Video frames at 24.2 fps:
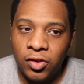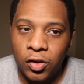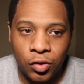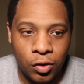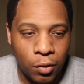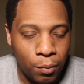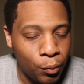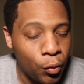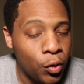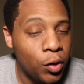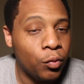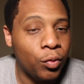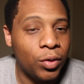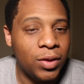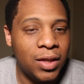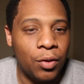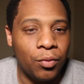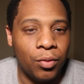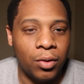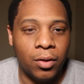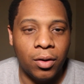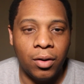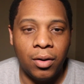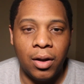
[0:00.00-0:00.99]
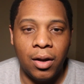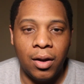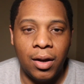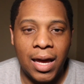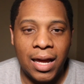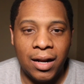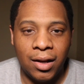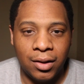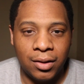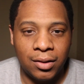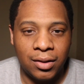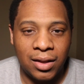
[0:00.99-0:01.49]
There's a point where they were
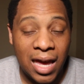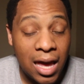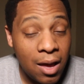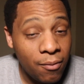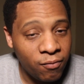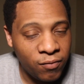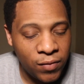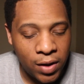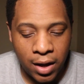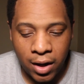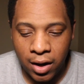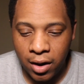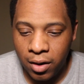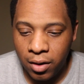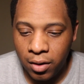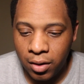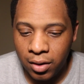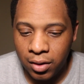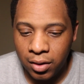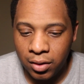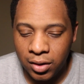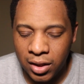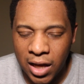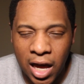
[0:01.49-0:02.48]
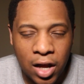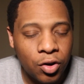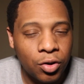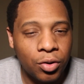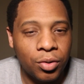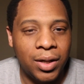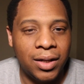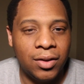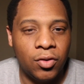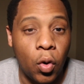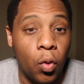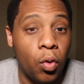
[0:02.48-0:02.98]
at a campfire,
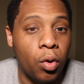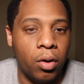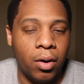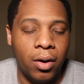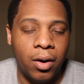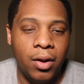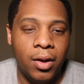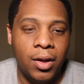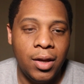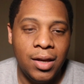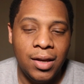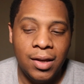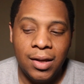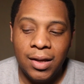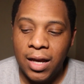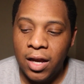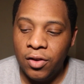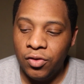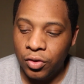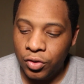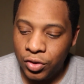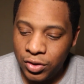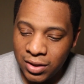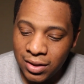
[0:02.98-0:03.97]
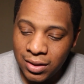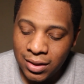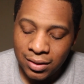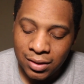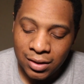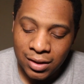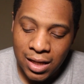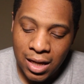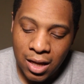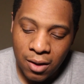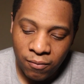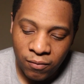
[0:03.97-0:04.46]
Gunnar and Cora, and they're sitting at the
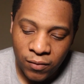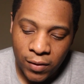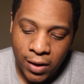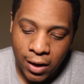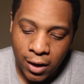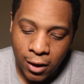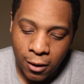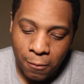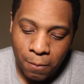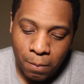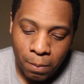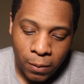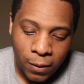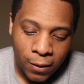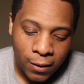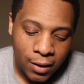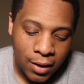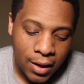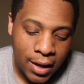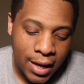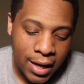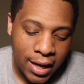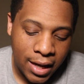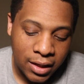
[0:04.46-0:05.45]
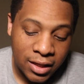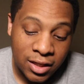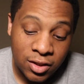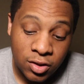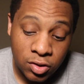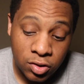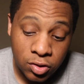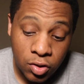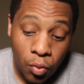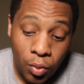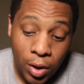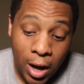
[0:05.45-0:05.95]
campfire, and it's
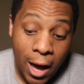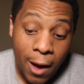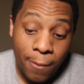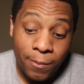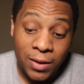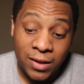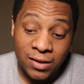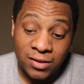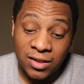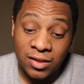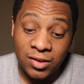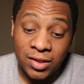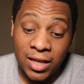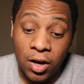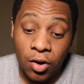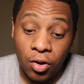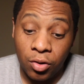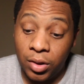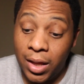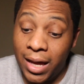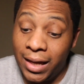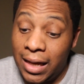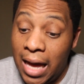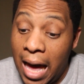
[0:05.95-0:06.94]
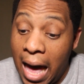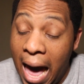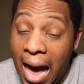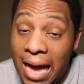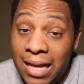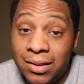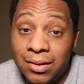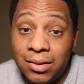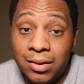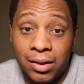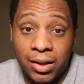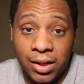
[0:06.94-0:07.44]
so obvious that they are like
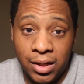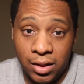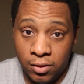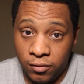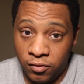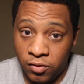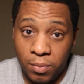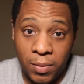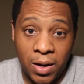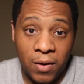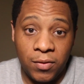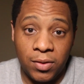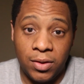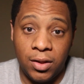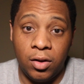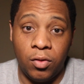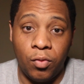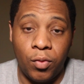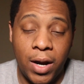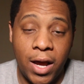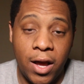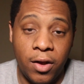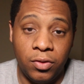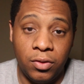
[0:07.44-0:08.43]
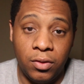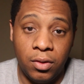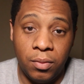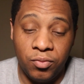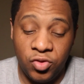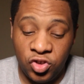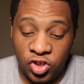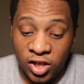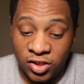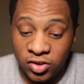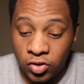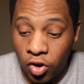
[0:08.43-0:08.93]
isolated from everything around them,
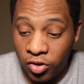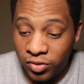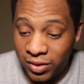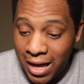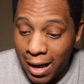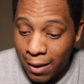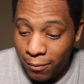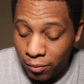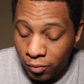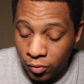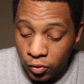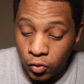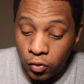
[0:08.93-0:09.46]
just on that